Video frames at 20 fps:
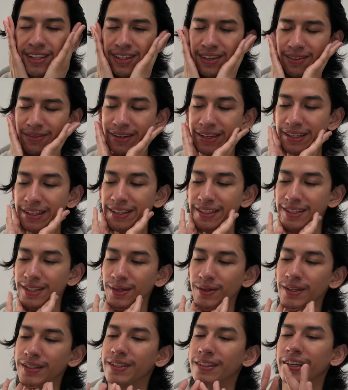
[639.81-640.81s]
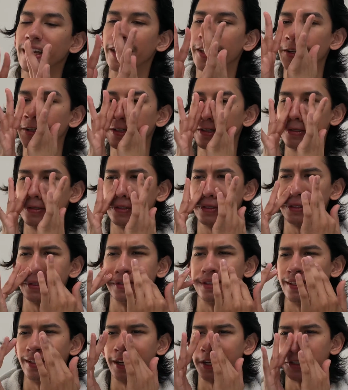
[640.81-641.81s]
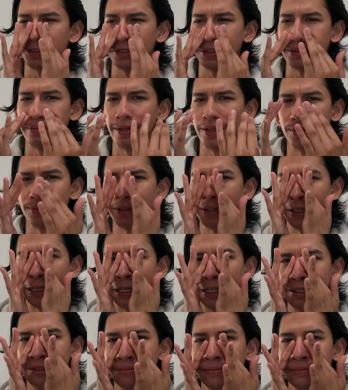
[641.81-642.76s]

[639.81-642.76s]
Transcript: when these two are together, it actually smells really good.